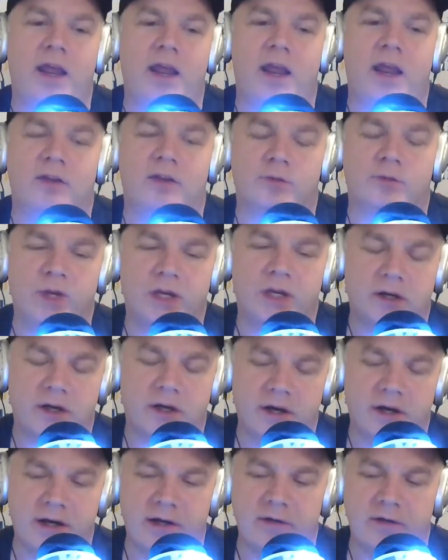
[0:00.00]
It's
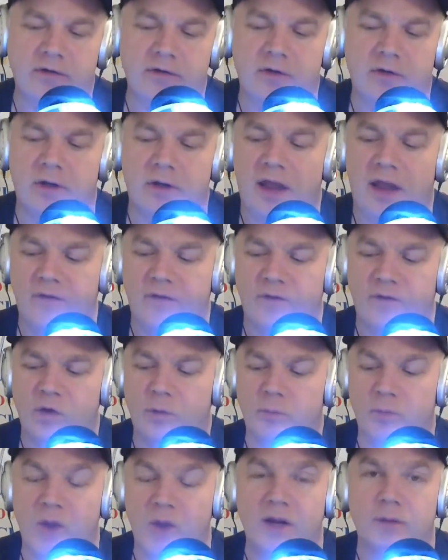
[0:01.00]
because if you
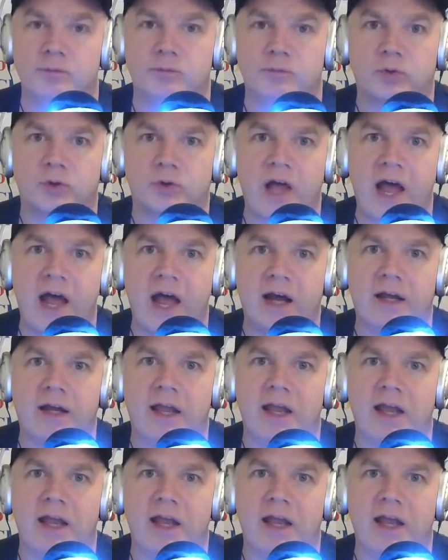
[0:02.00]
made it black,